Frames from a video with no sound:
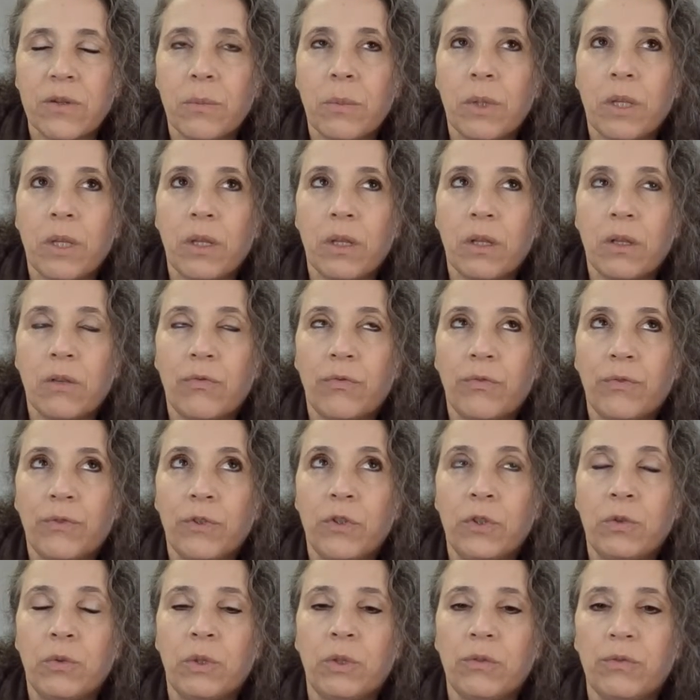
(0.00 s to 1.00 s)
I mean,
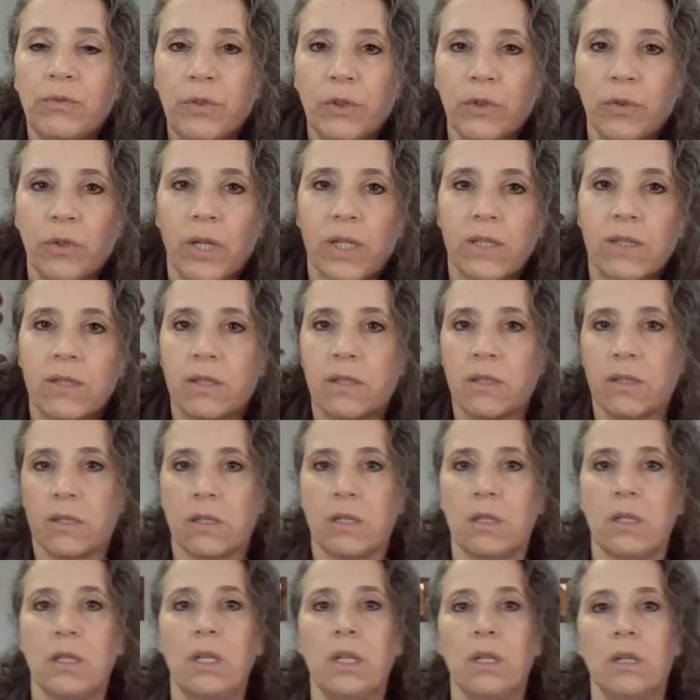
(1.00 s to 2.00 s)
doing fluorescence
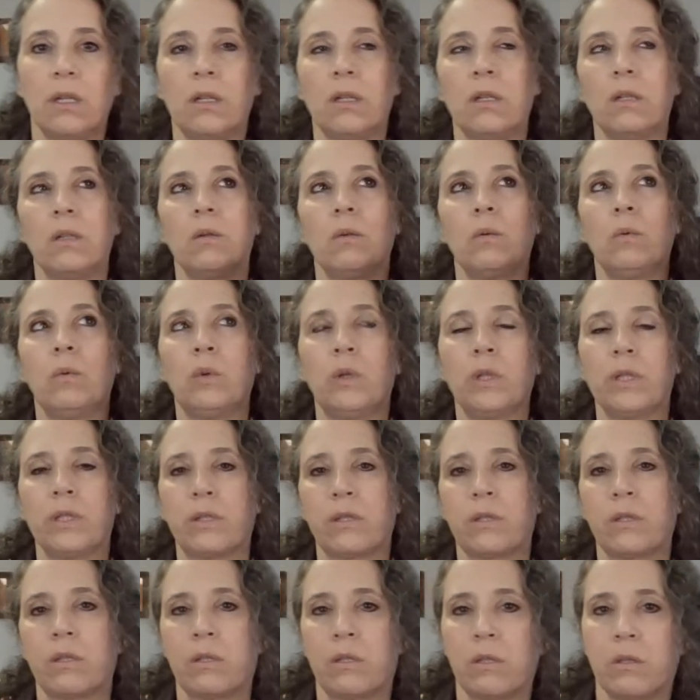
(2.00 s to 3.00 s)
in here
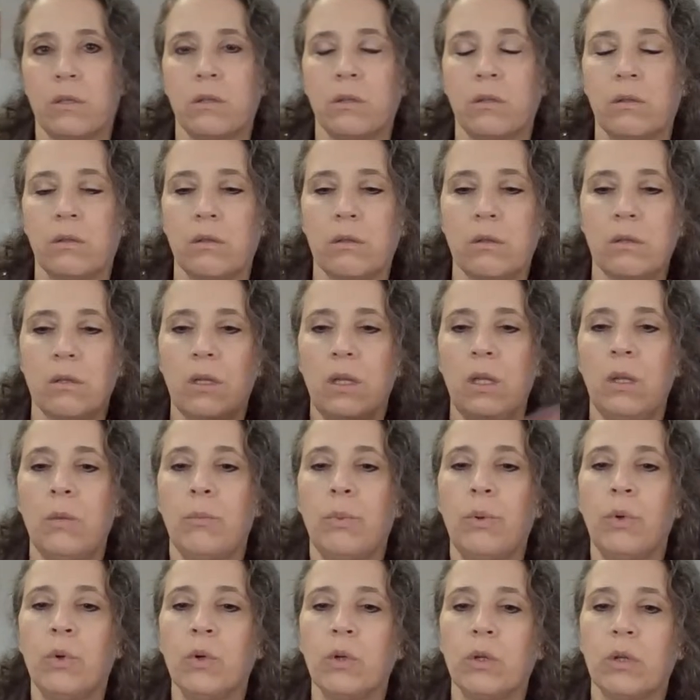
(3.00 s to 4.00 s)
was
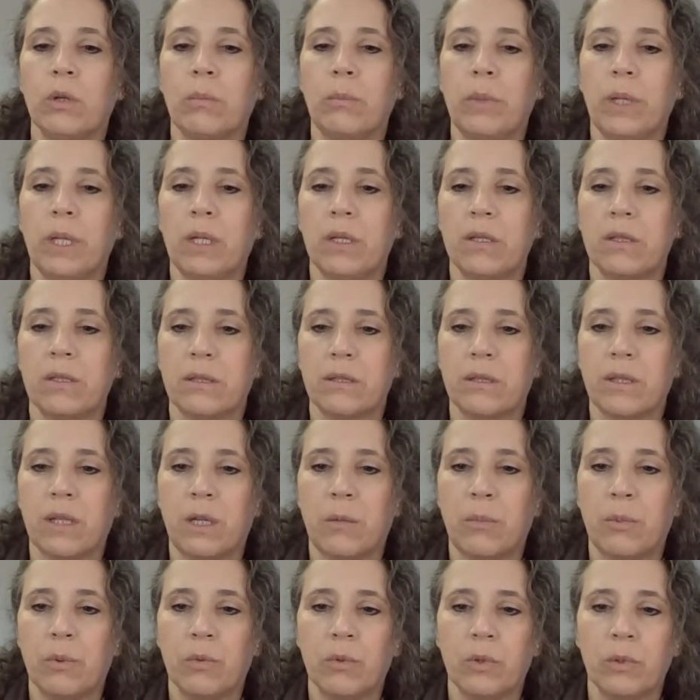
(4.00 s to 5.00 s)
important because of the
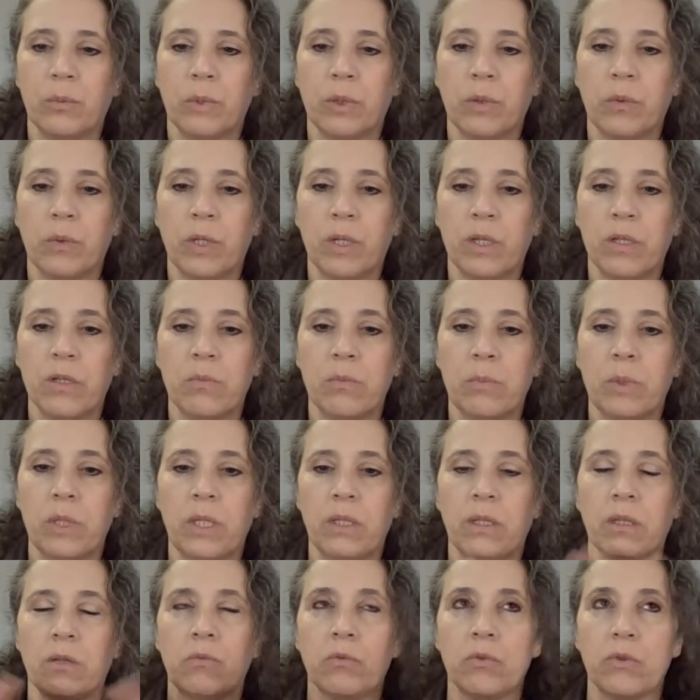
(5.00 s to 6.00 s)
type of room it was.
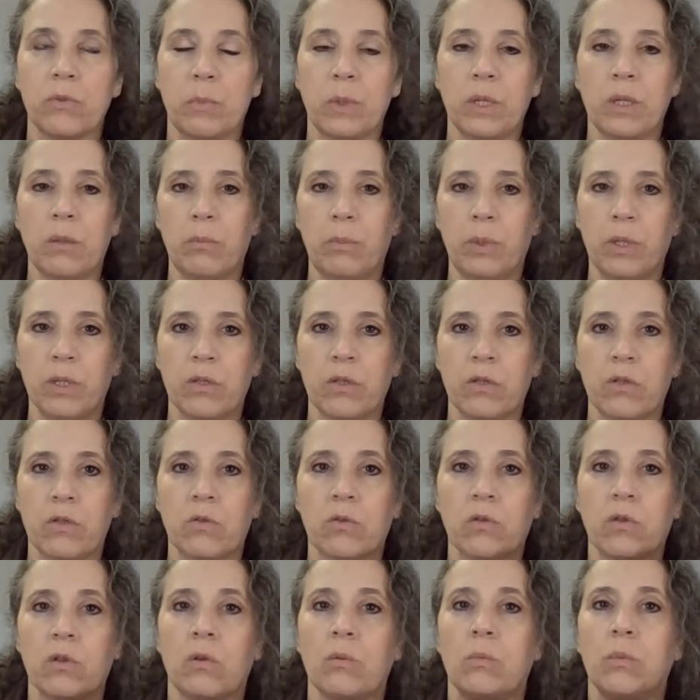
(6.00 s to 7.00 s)
Being it was a big
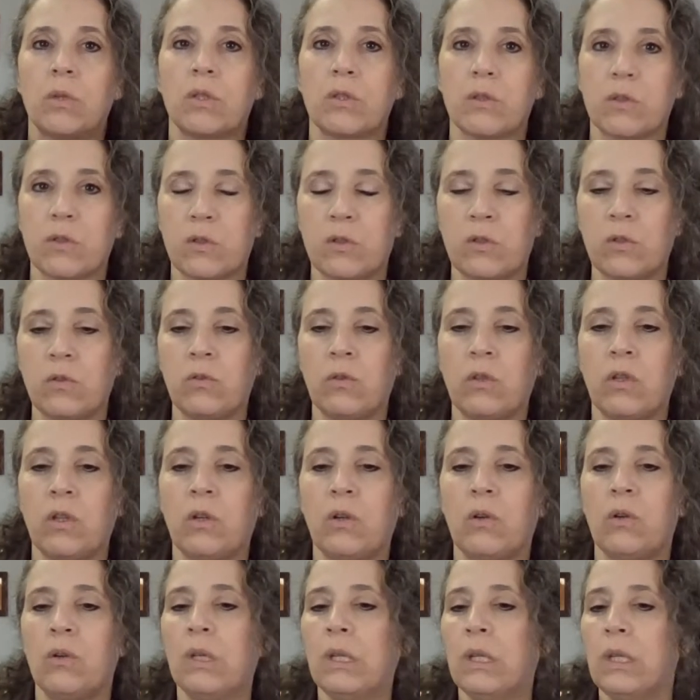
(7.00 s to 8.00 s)
business room, it's a
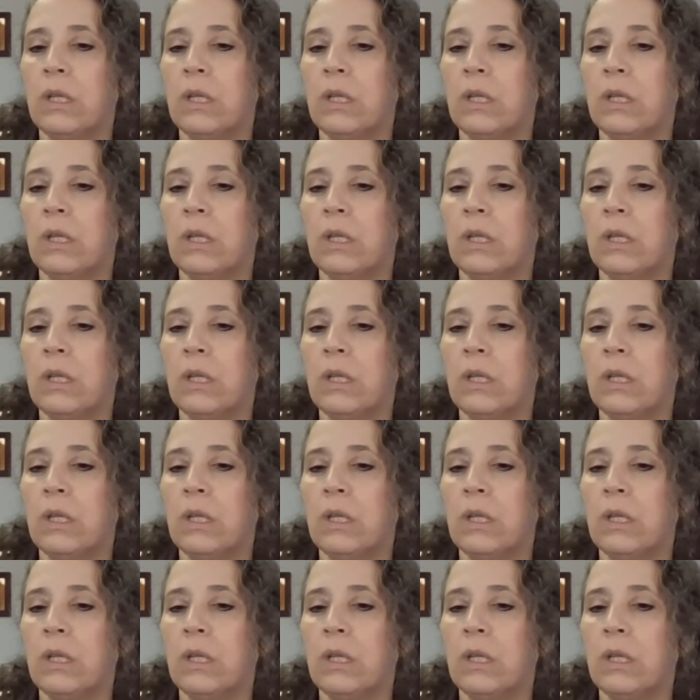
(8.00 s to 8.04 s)
studio.